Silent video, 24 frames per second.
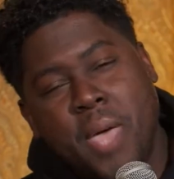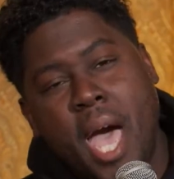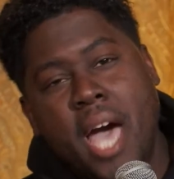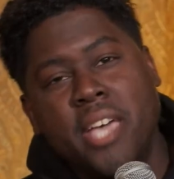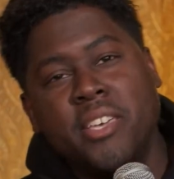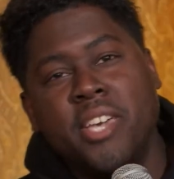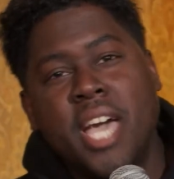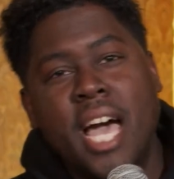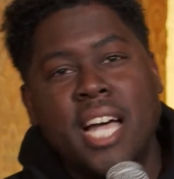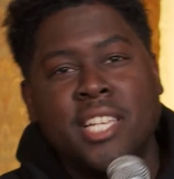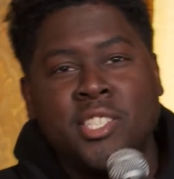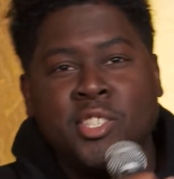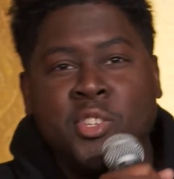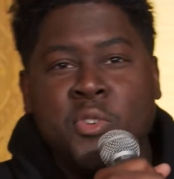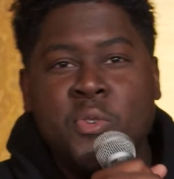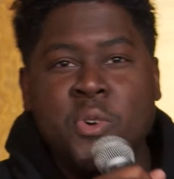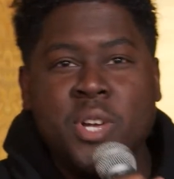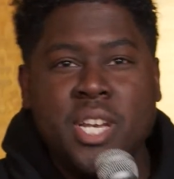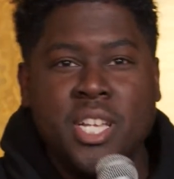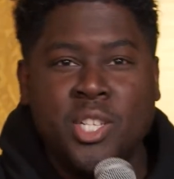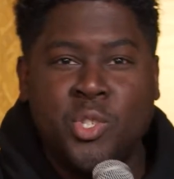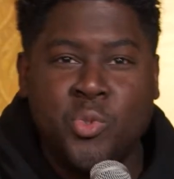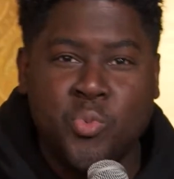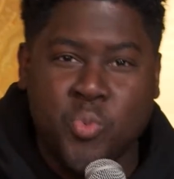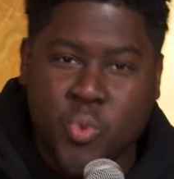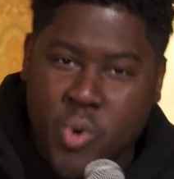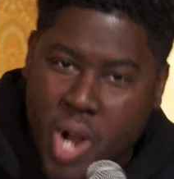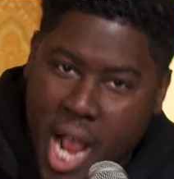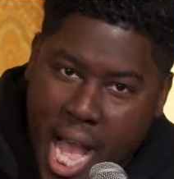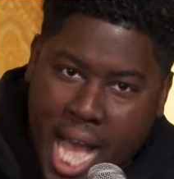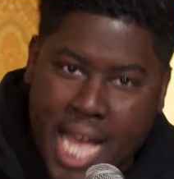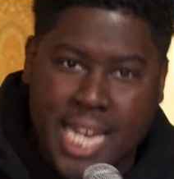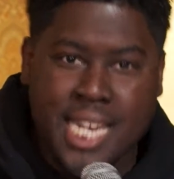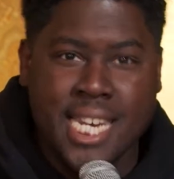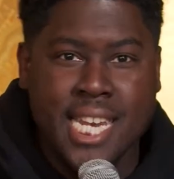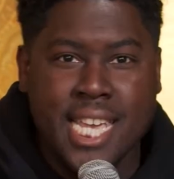How you guys doing? It's
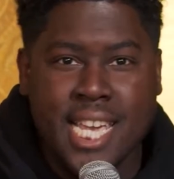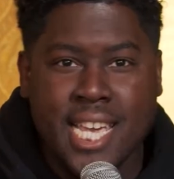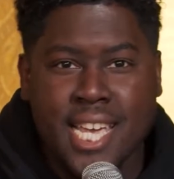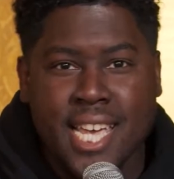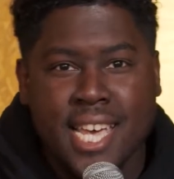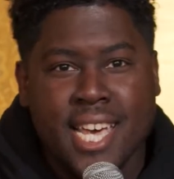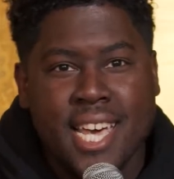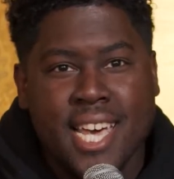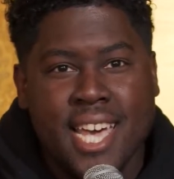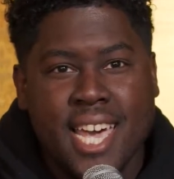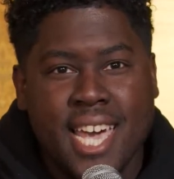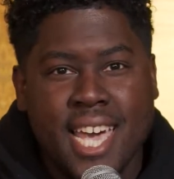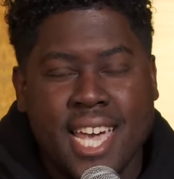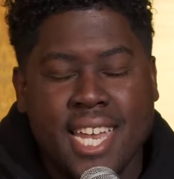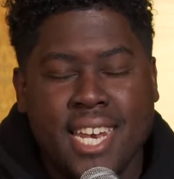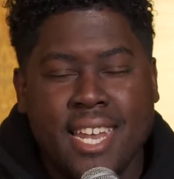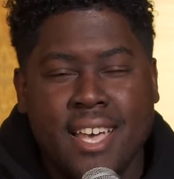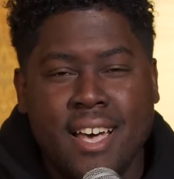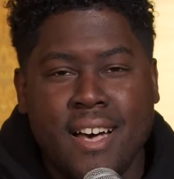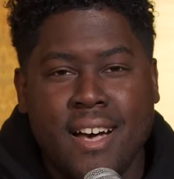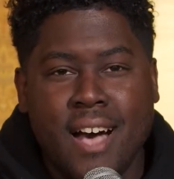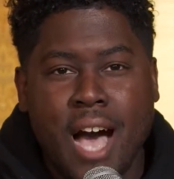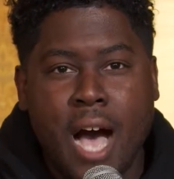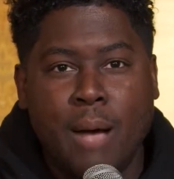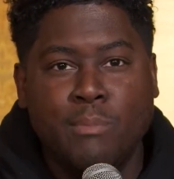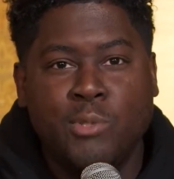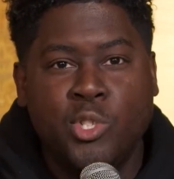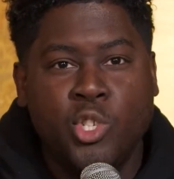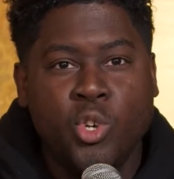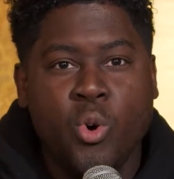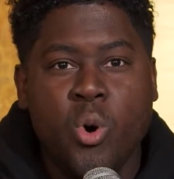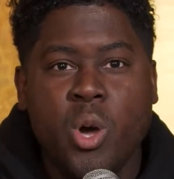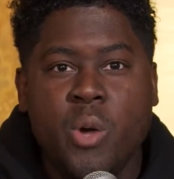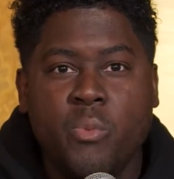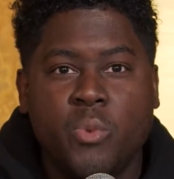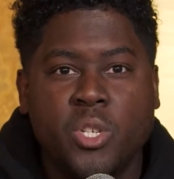Rodney, and uh, I'm
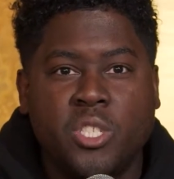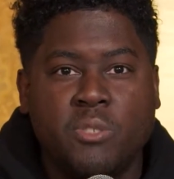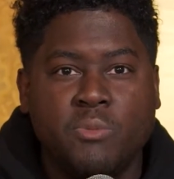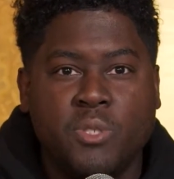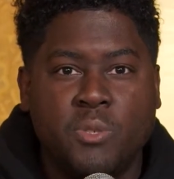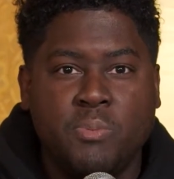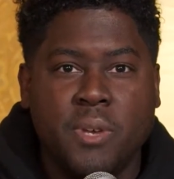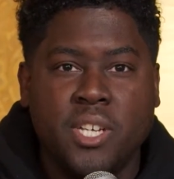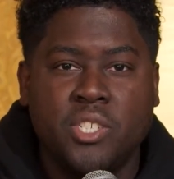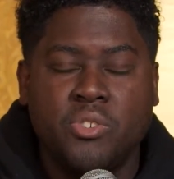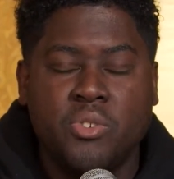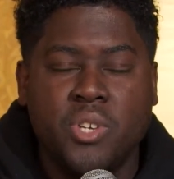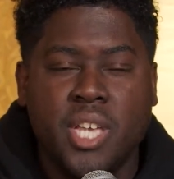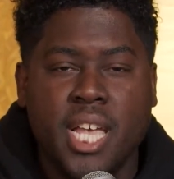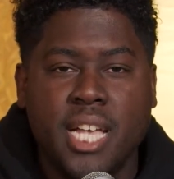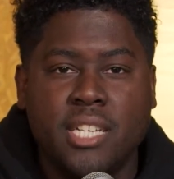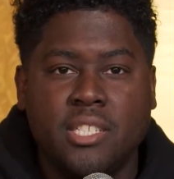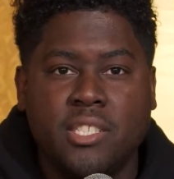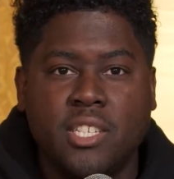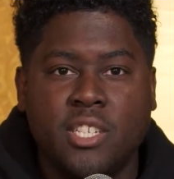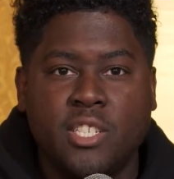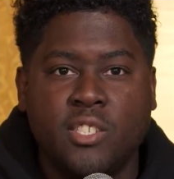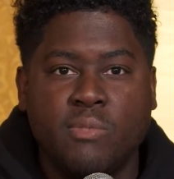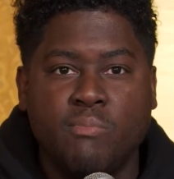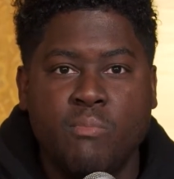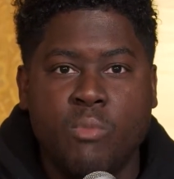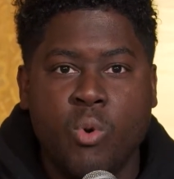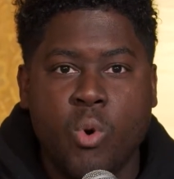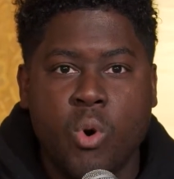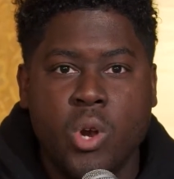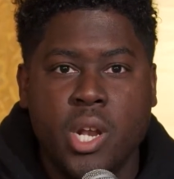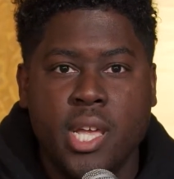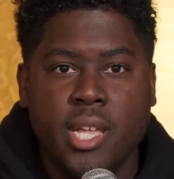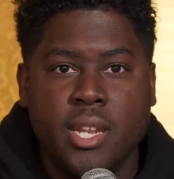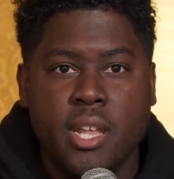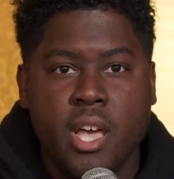joined with some special guests this
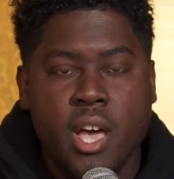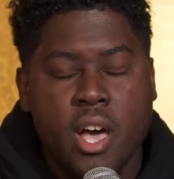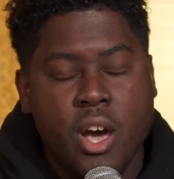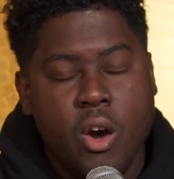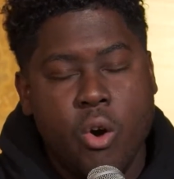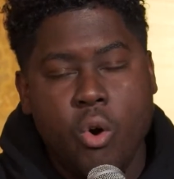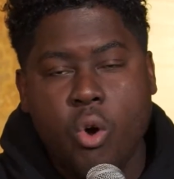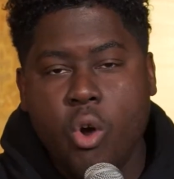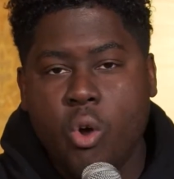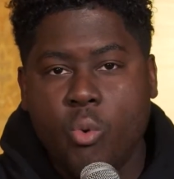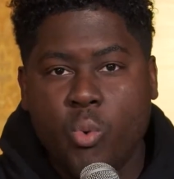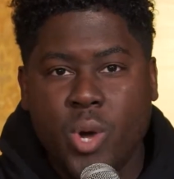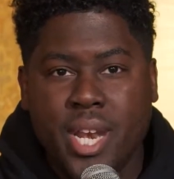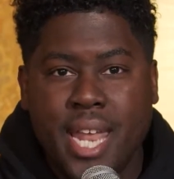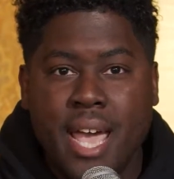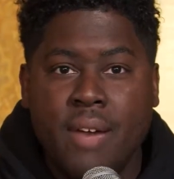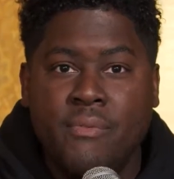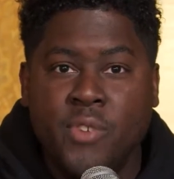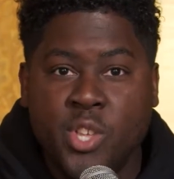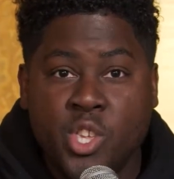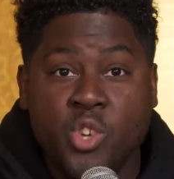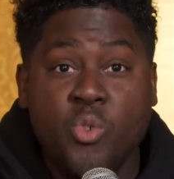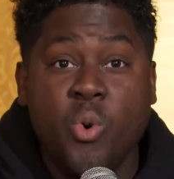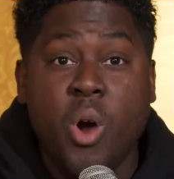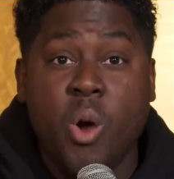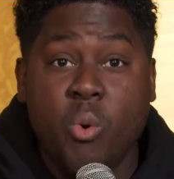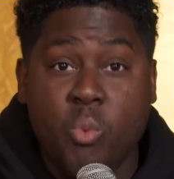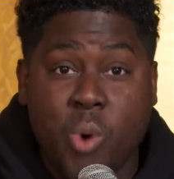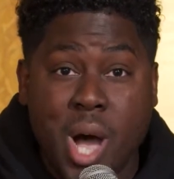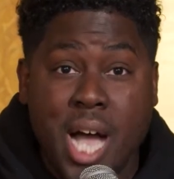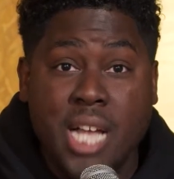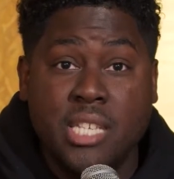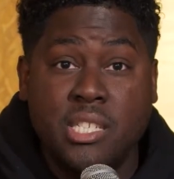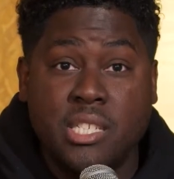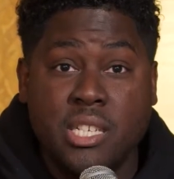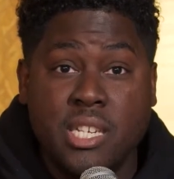morning, or whenever you are
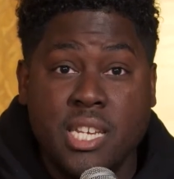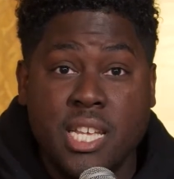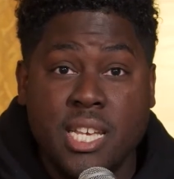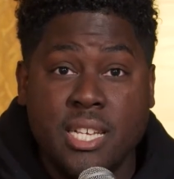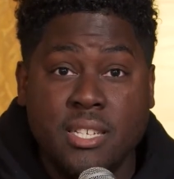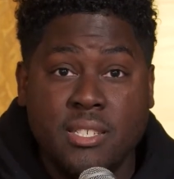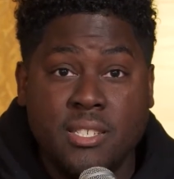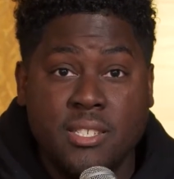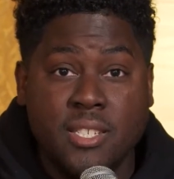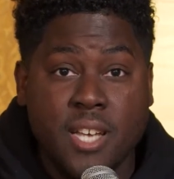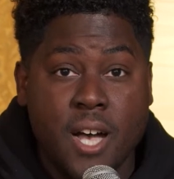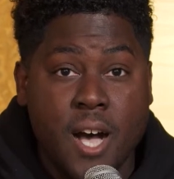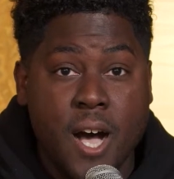watching this.